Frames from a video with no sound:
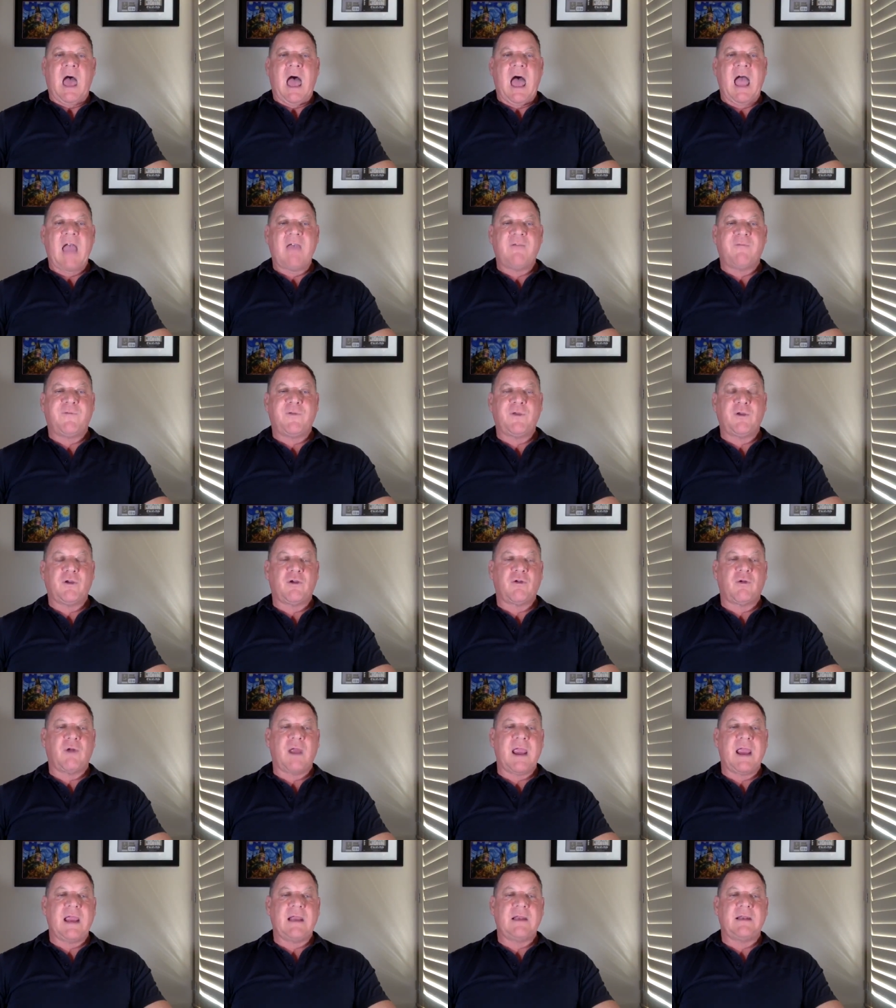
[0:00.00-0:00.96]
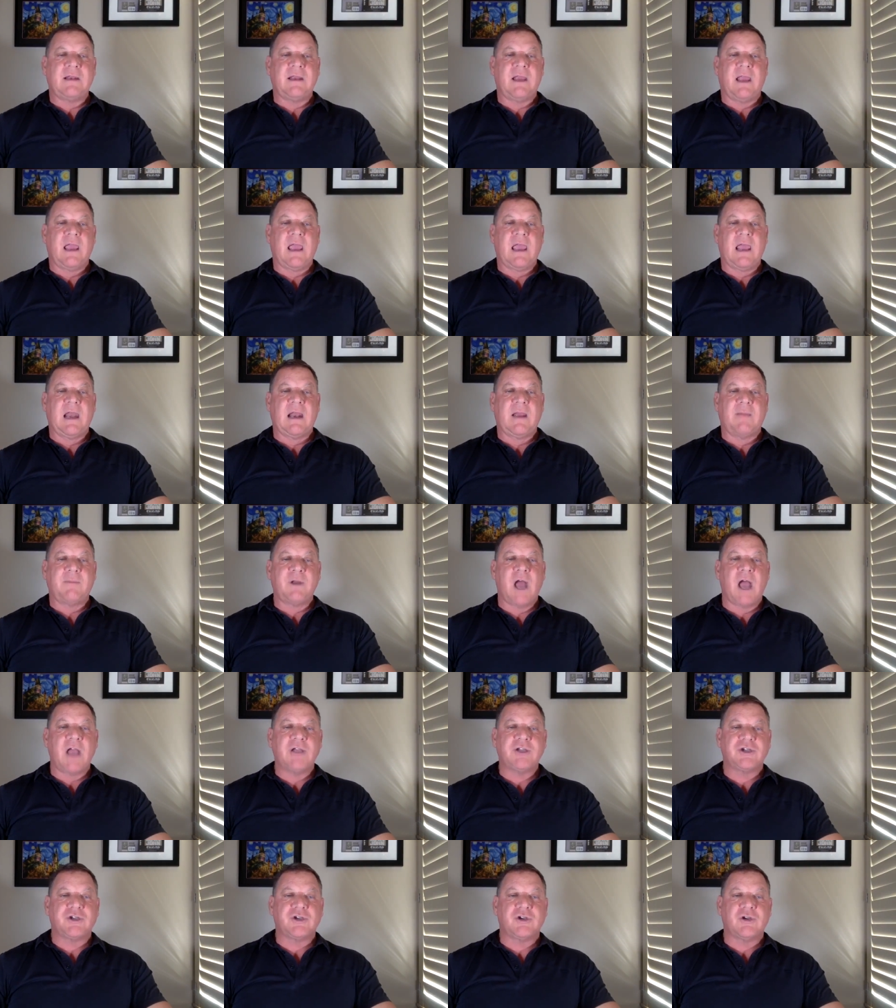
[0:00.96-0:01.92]
I feel great, and I'm
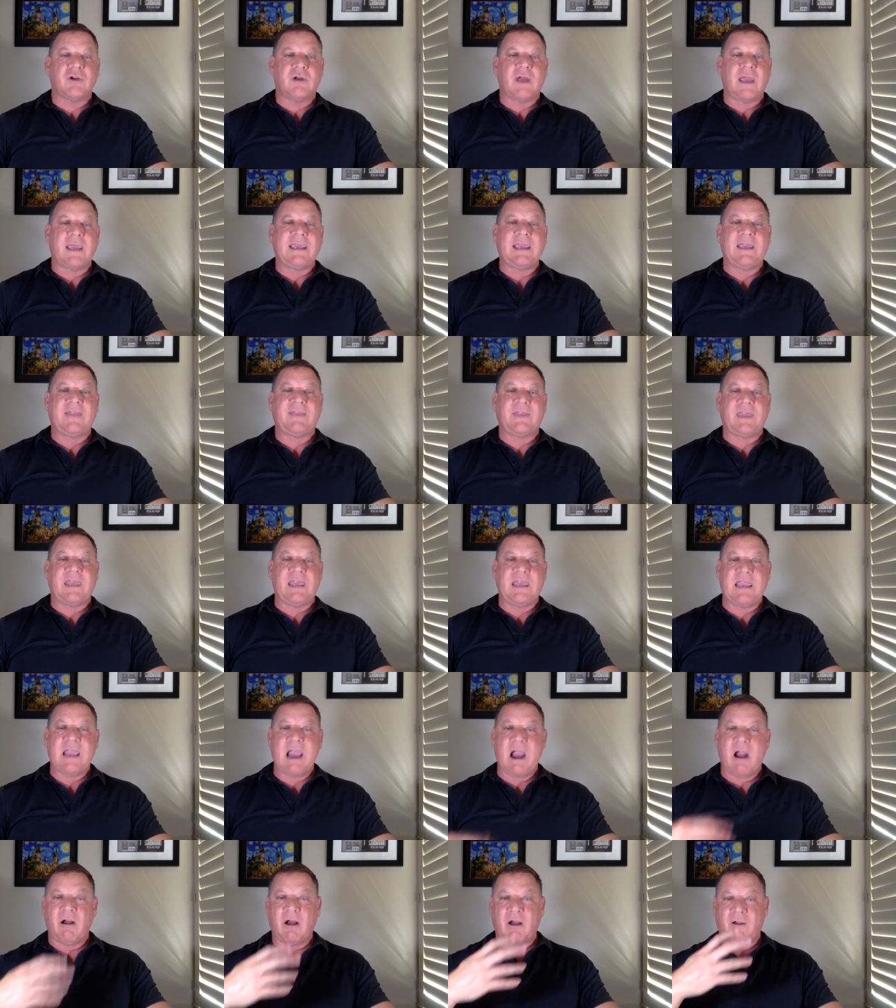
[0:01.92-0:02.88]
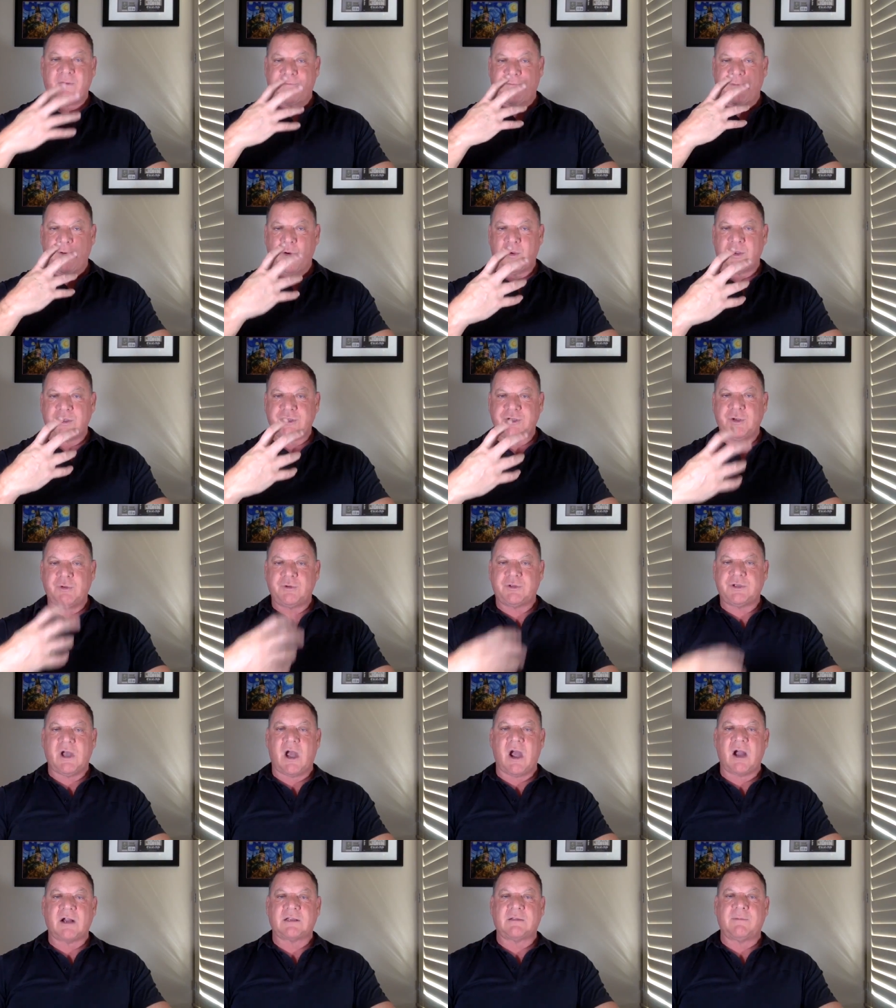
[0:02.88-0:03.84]
not sure I get the Yarrick focus you
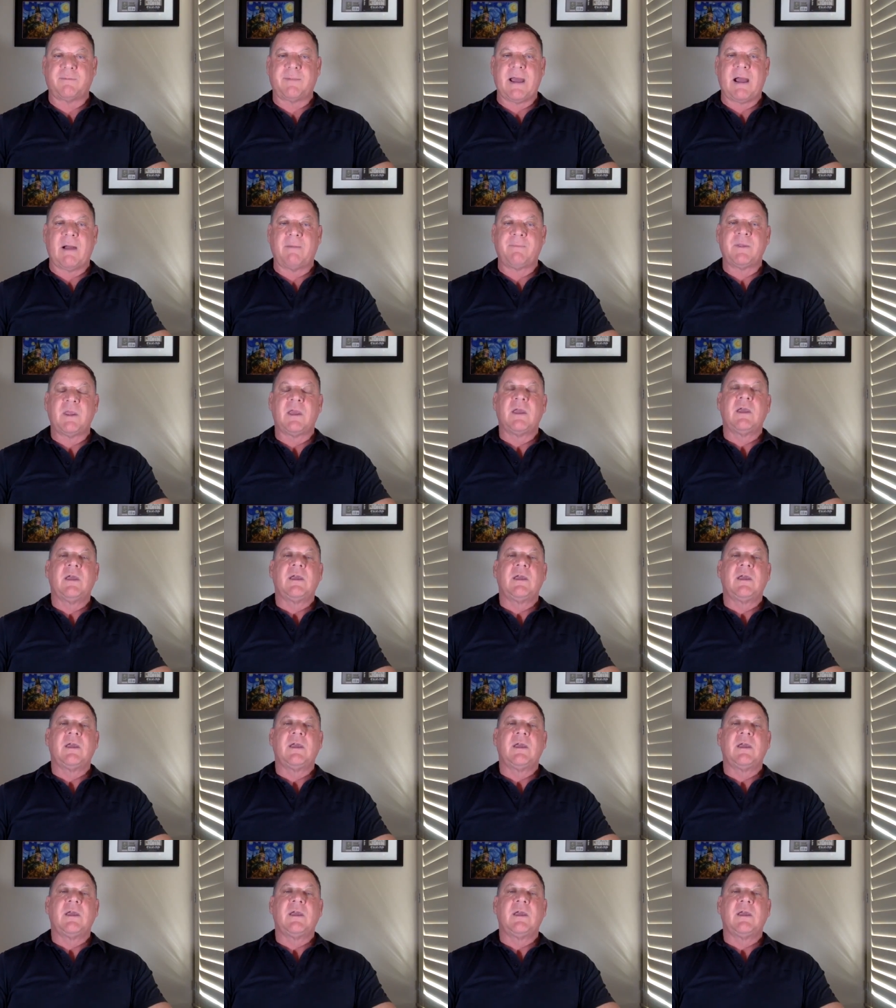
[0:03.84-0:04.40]
talked about.